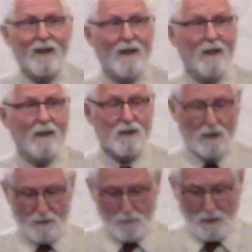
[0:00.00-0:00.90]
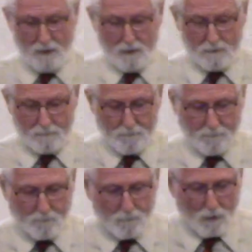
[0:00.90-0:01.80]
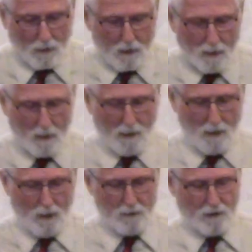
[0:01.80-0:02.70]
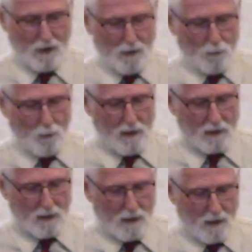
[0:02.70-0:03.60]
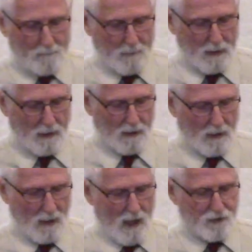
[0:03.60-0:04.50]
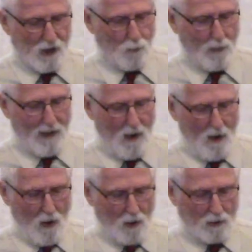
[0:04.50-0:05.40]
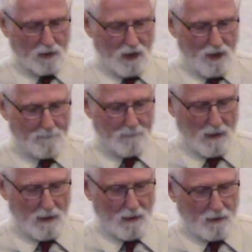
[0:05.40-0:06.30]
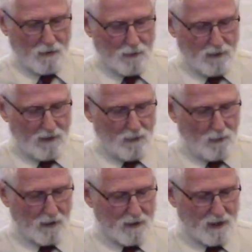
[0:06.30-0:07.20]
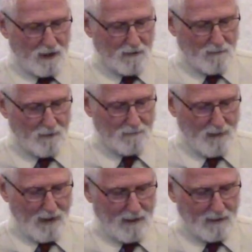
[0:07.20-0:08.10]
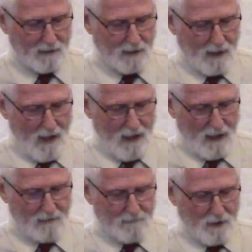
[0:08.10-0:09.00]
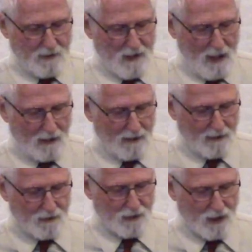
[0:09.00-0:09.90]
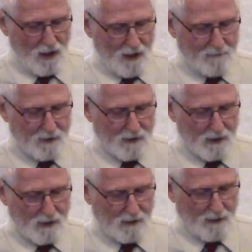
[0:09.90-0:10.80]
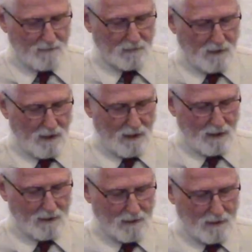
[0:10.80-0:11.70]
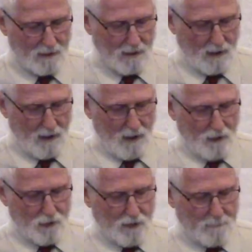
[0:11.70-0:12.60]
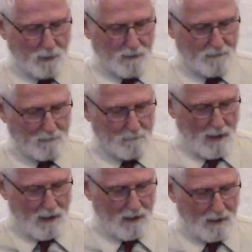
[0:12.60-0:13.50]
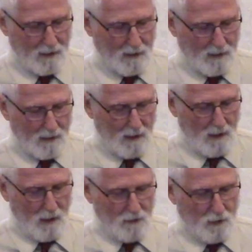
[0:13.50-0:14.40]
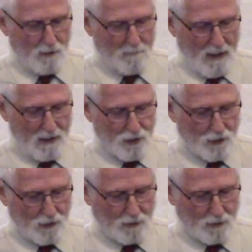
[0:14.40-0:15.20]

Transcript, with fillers: actually read it. Till we come, till we all come to the unity of the faith and of the knowledge of the Son of God, to the perfect man, to the measure